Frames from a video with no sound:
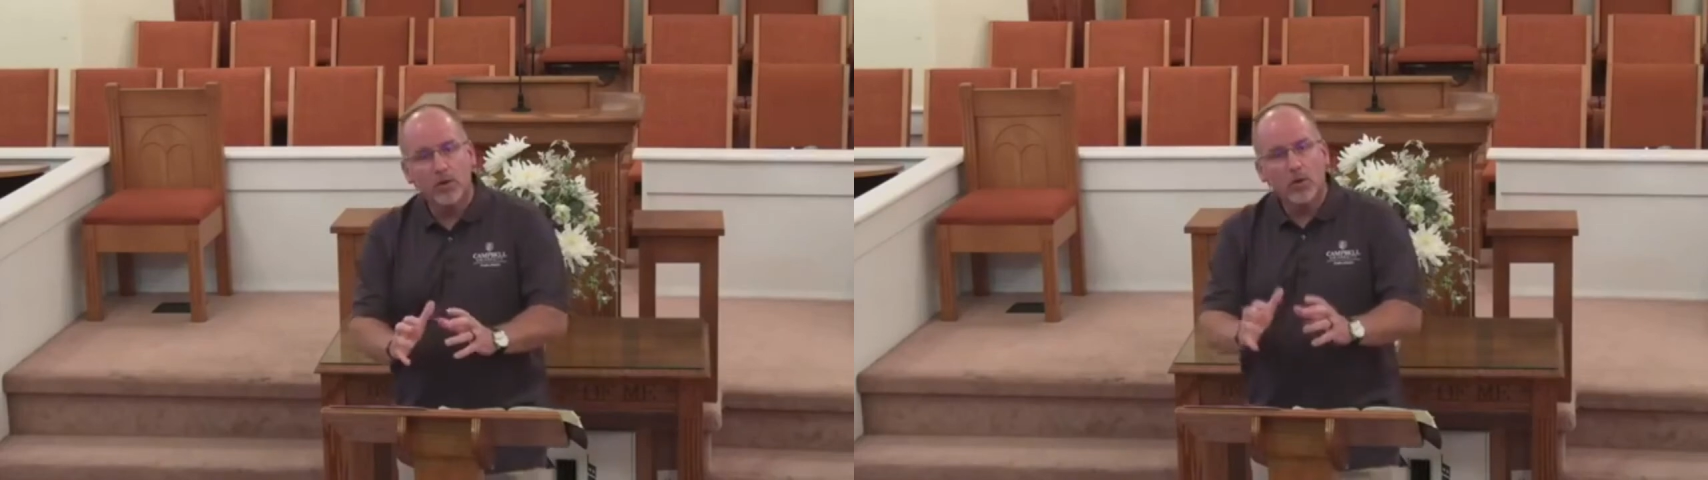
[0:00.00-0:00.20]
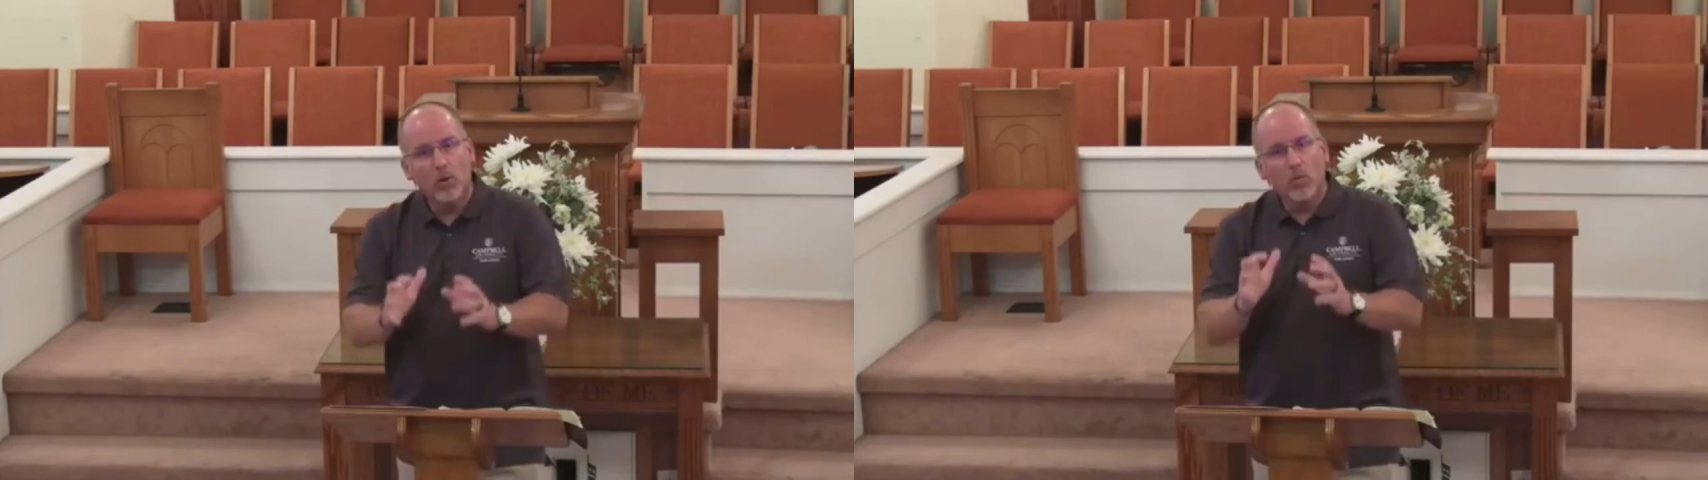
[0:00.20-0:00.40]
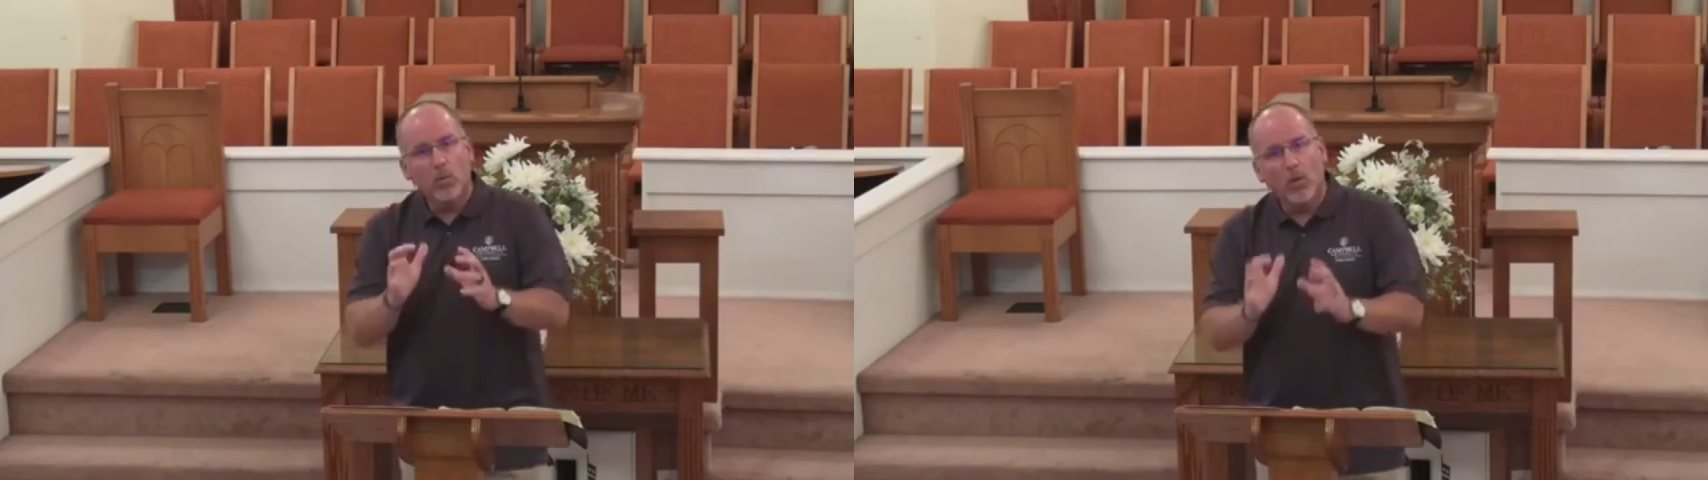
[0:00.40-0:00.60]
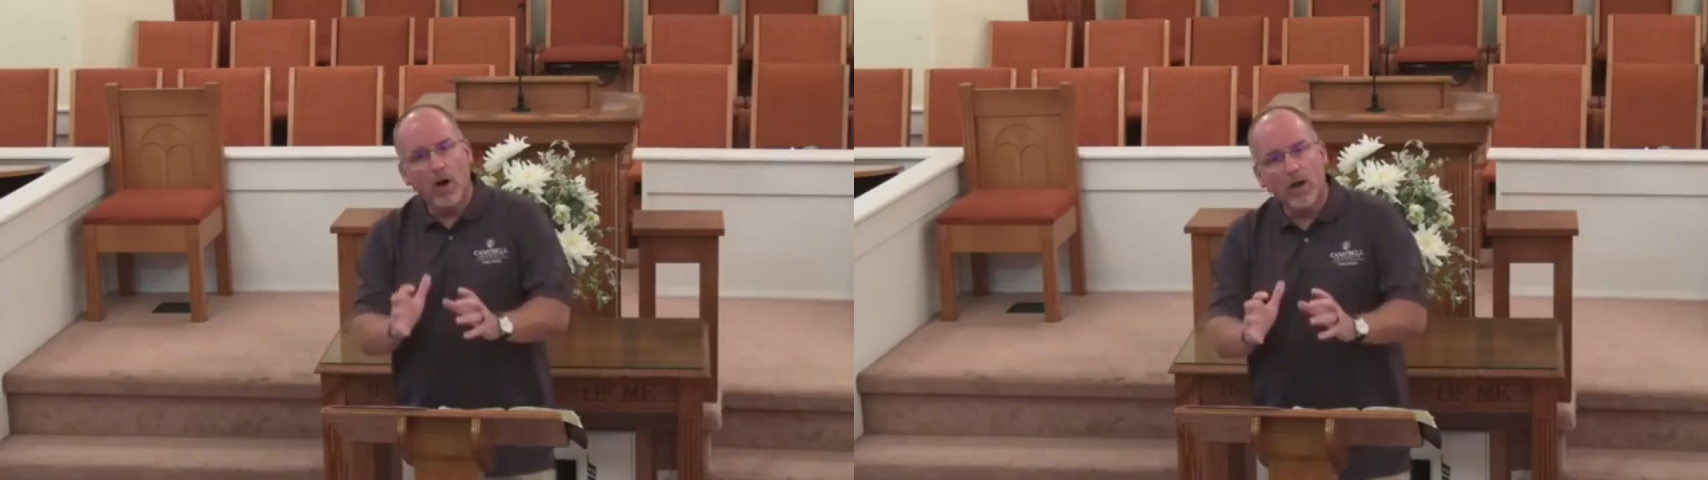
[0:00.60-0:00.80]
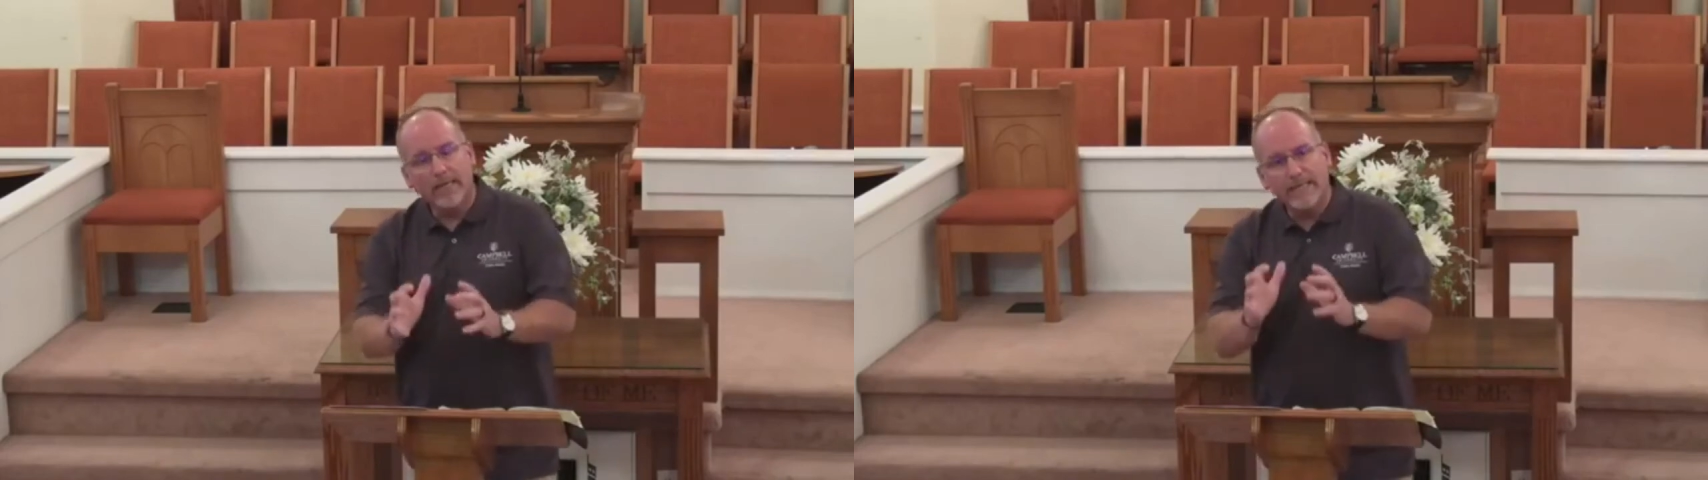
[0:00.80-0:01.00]

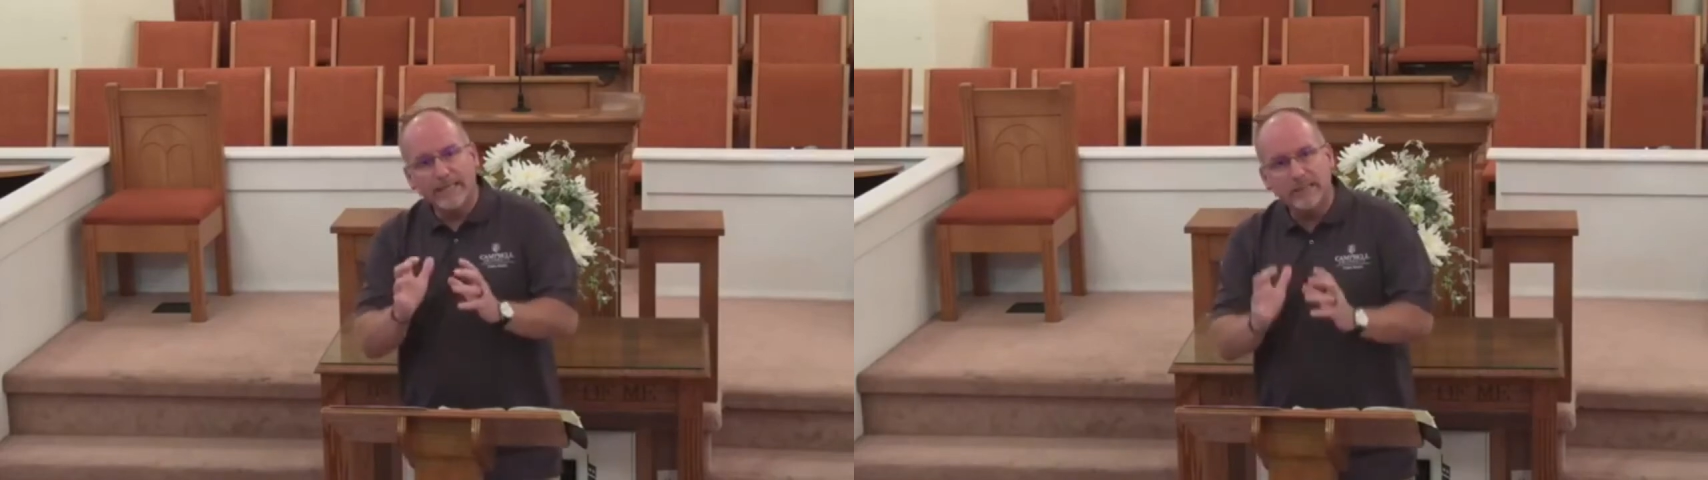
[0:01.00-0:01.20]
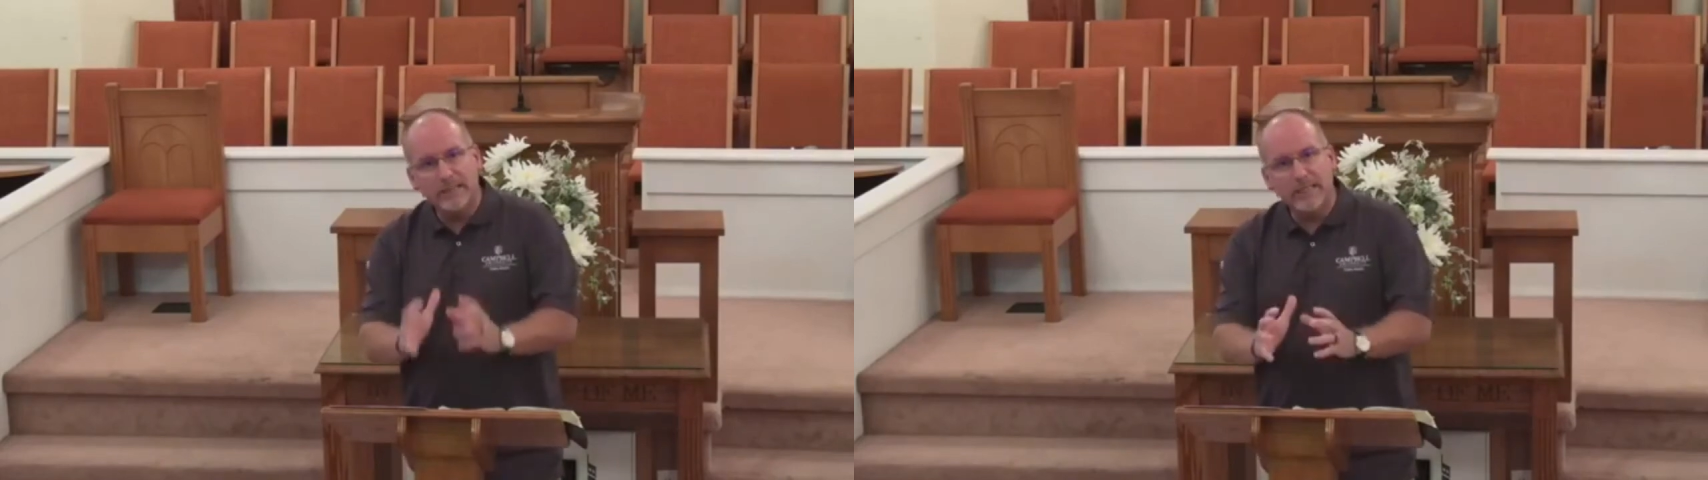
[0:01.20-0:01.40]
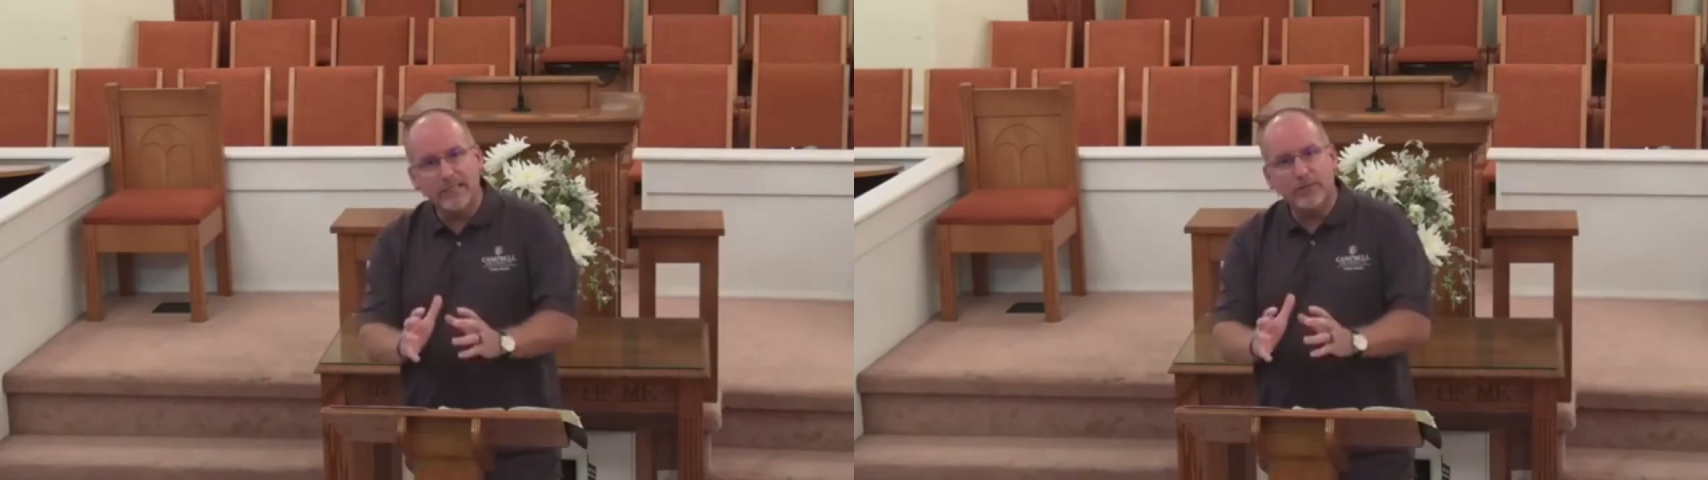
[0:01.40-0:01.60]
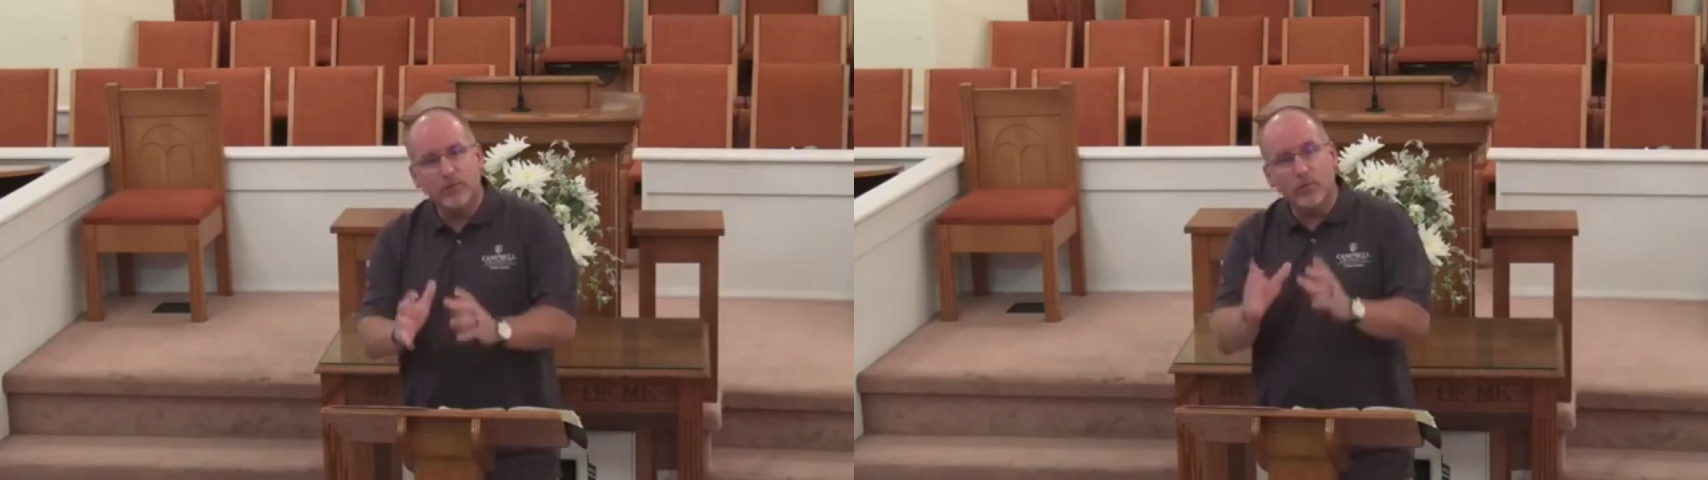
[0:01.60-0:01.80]
what Ezekiel